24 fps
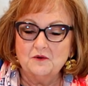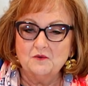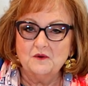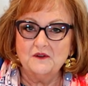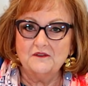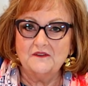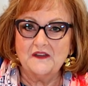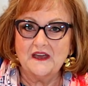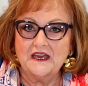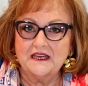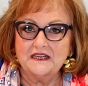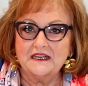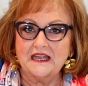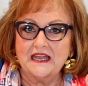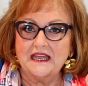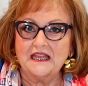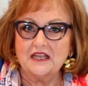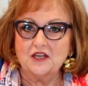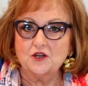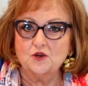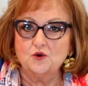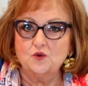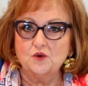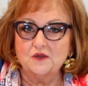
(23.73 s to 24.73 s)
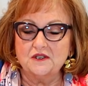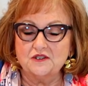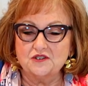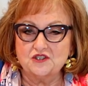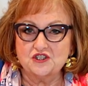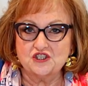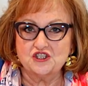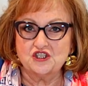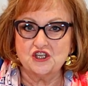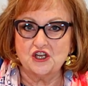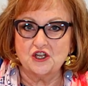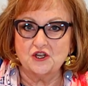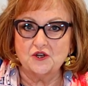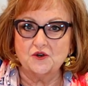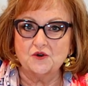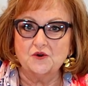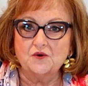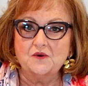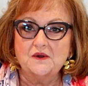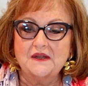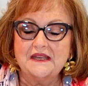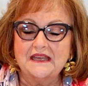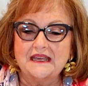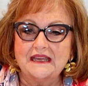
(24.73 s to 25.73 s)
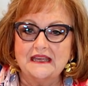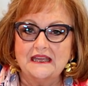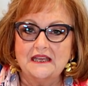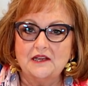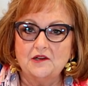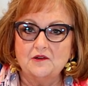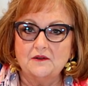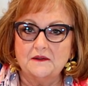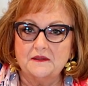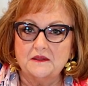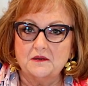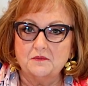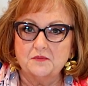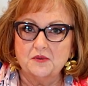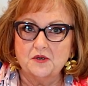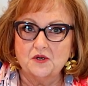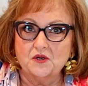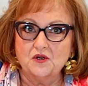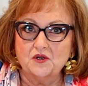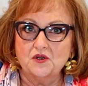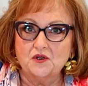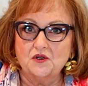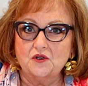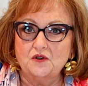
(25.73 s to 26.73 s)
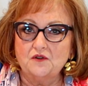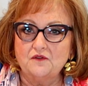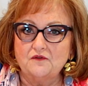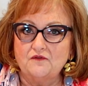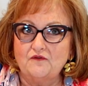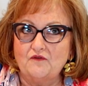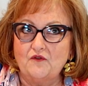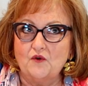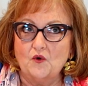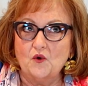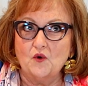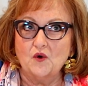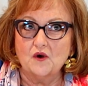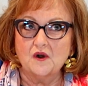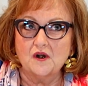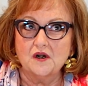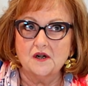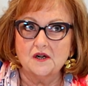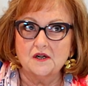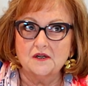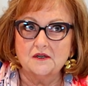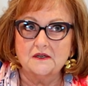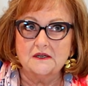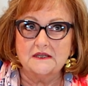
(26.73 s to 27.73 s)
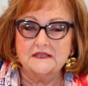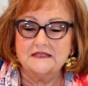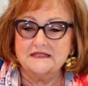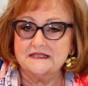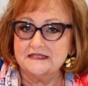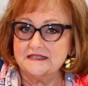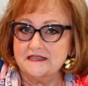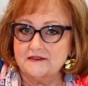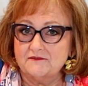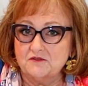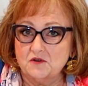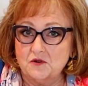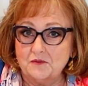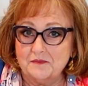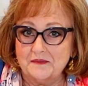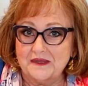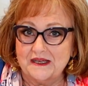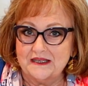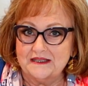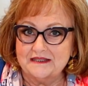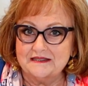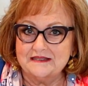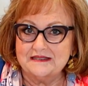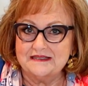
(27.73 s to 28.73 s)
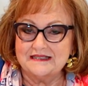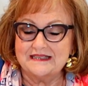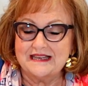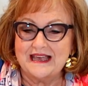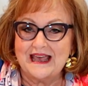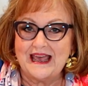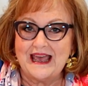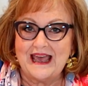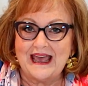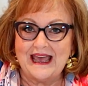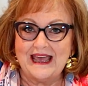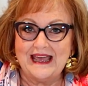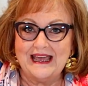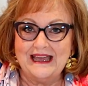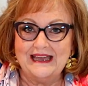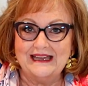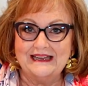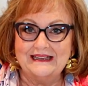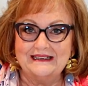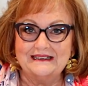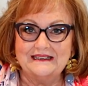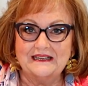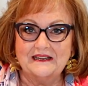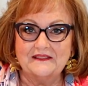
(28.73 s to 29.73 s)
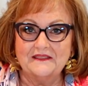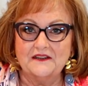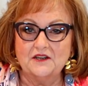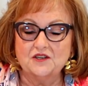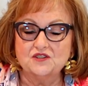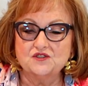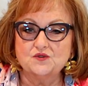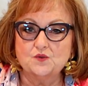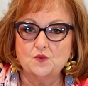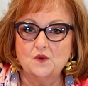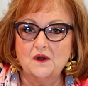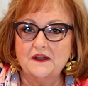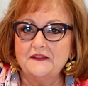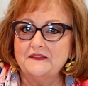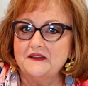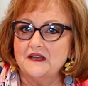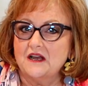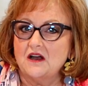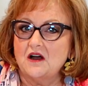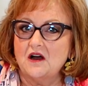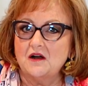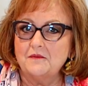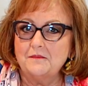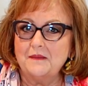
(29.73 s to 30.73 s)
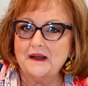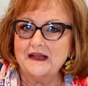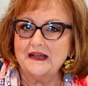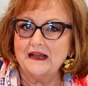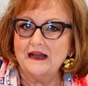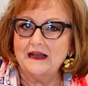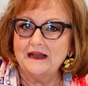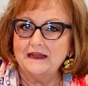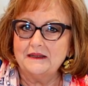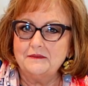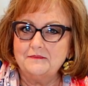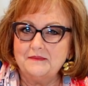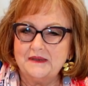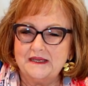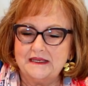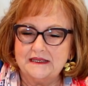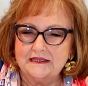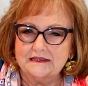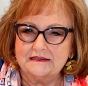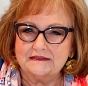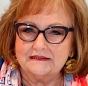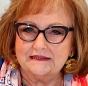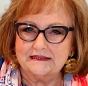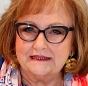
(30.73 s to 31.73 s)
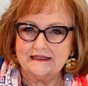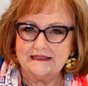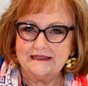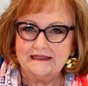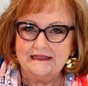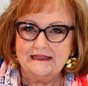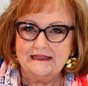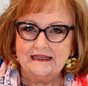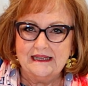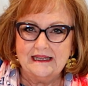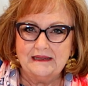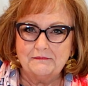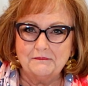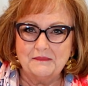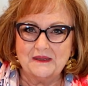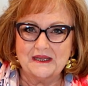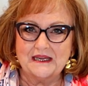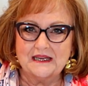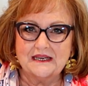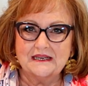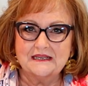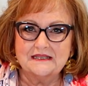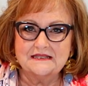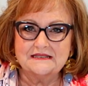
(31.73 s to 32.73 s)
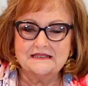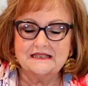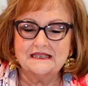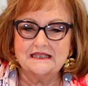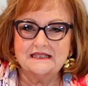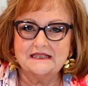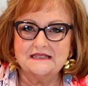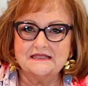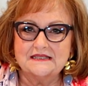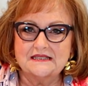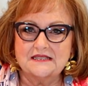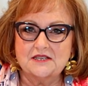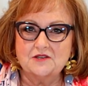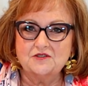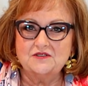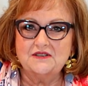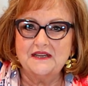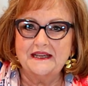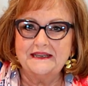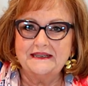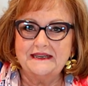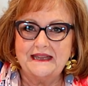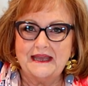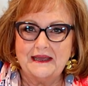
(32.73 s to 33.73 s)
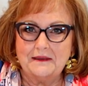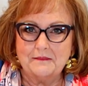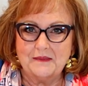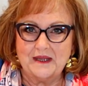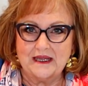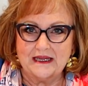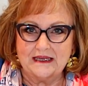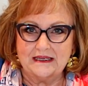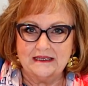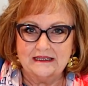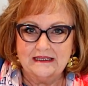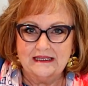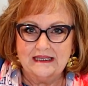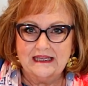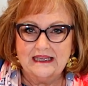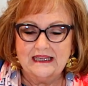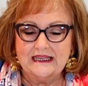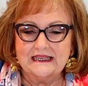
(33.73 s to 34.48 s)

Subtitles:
We've had a quilt show here at the Pearl for several months, and there's one that caught my eye immediately because it is so dynamic.